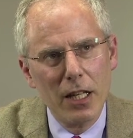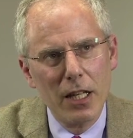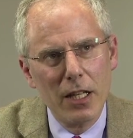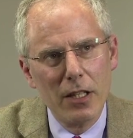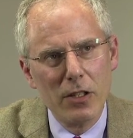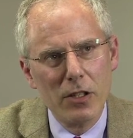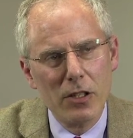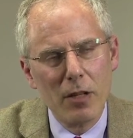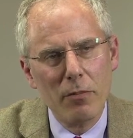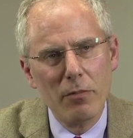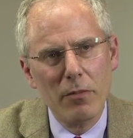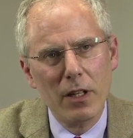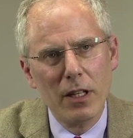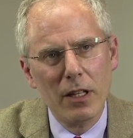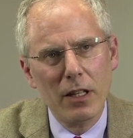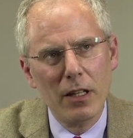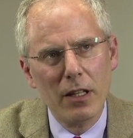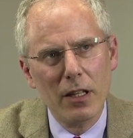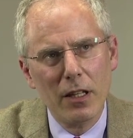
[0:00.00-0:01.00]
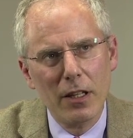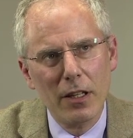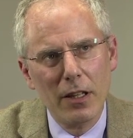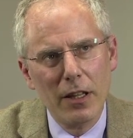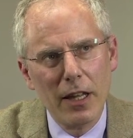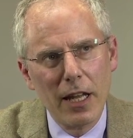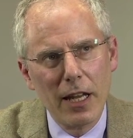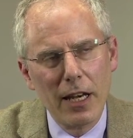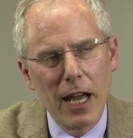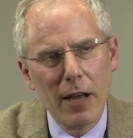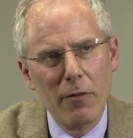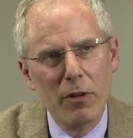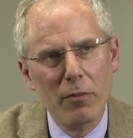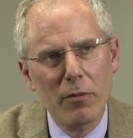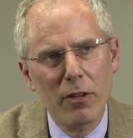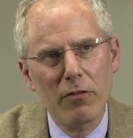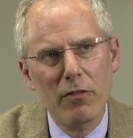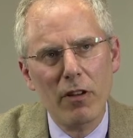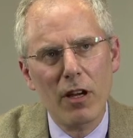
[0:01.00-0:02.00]
is something that I
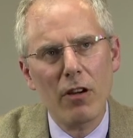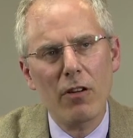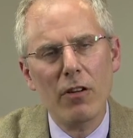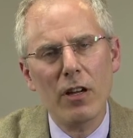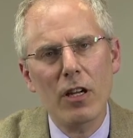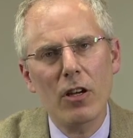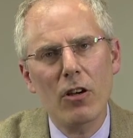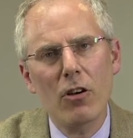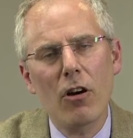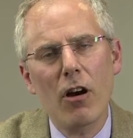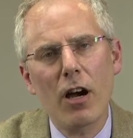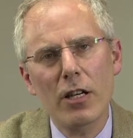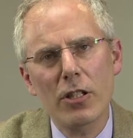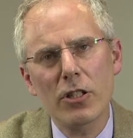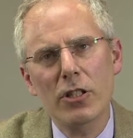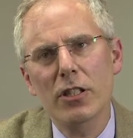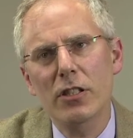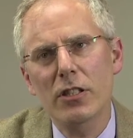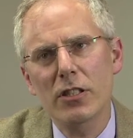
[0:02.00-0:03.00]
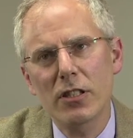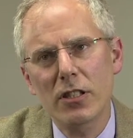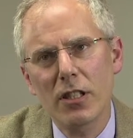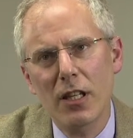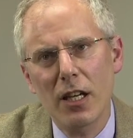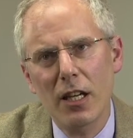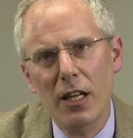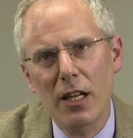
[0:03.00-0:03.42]
would be very cautious,